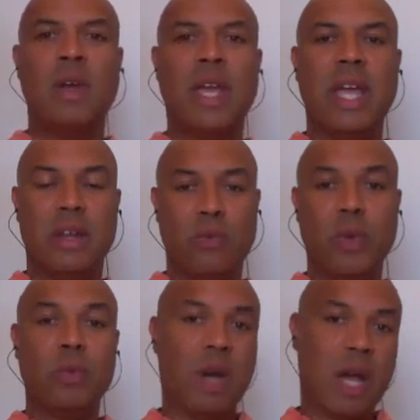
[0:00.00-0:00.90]
and if
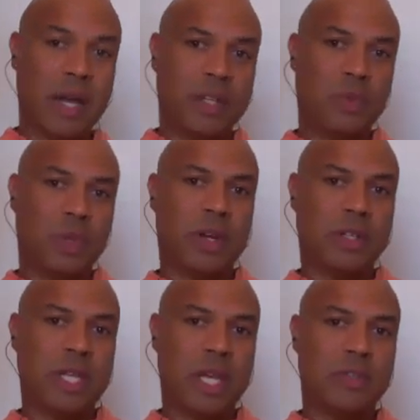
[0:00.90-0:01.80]
we were honest with
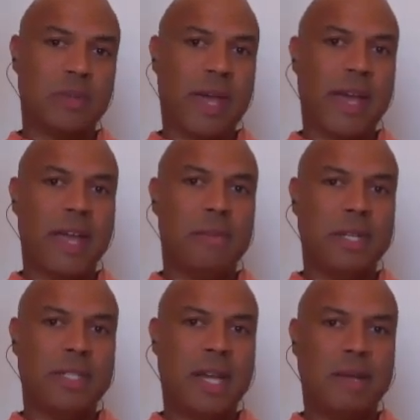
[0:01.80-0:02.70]
ourselves about how many
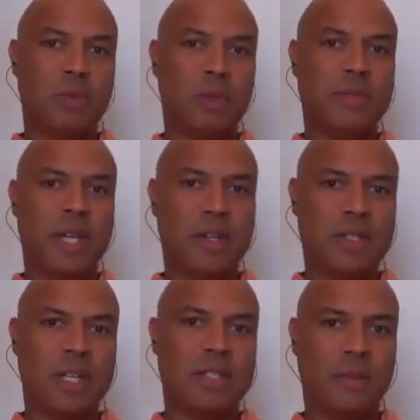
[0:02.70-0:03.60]
times we've done or
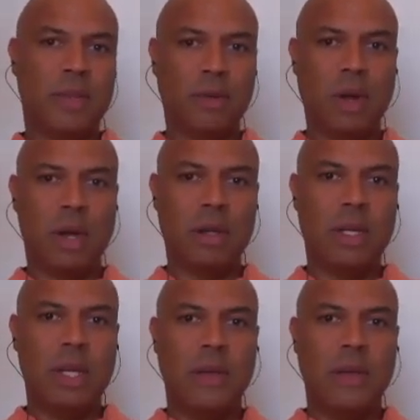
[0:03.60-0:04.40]
said something wrong,